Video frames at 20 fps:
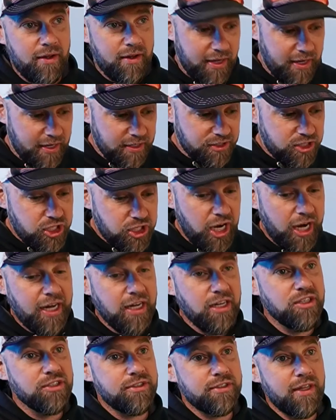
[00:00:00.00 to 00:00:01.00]
It is a
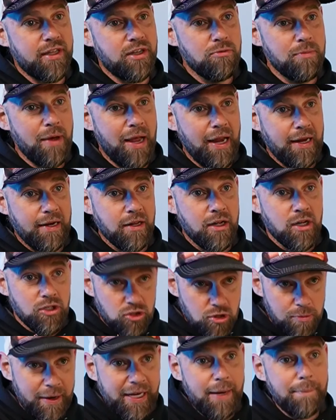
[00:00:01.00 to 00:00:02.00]
change that you made
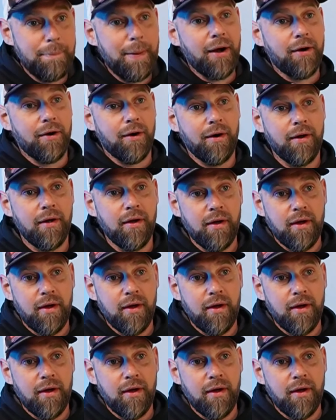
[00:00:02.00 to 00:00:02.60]
to make it better.